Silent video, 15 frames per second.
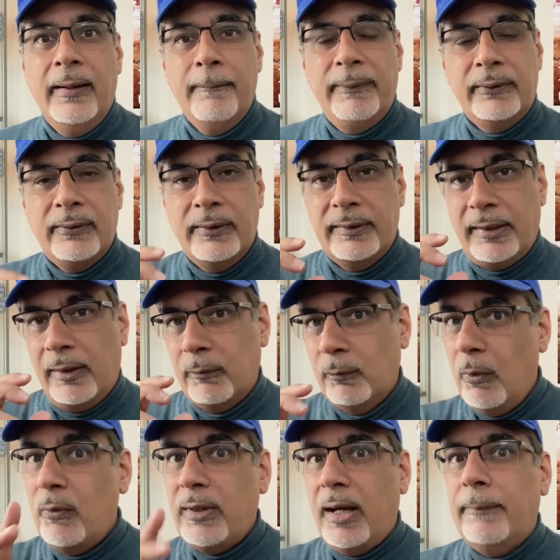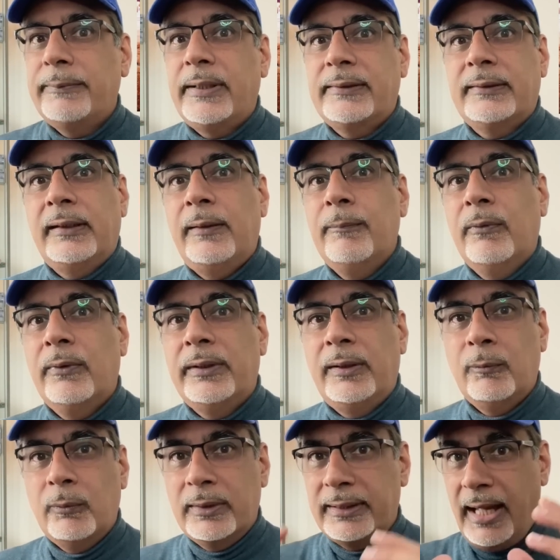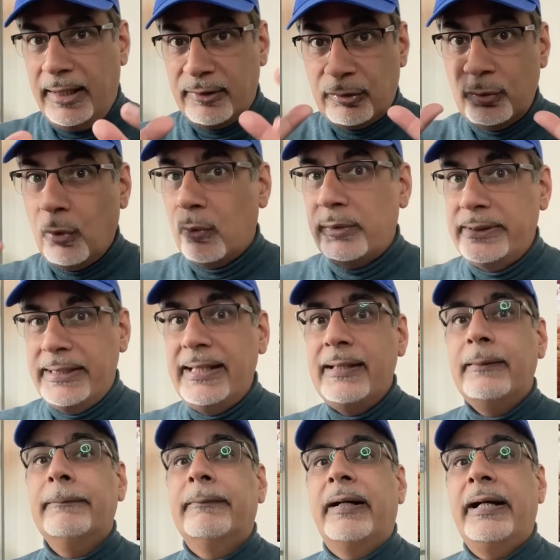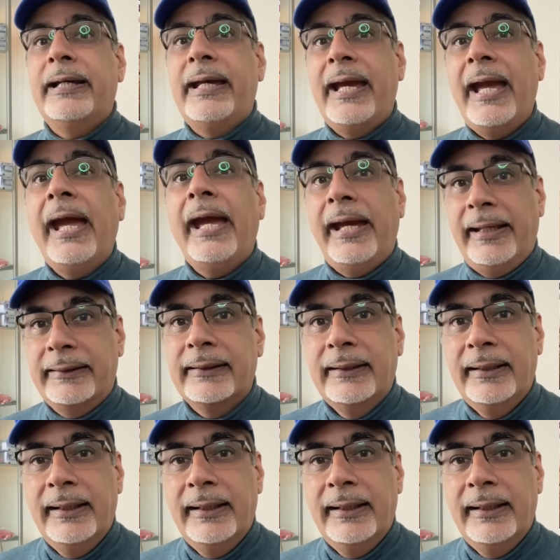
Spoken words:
because I woke up yesterday morning with that story in my head.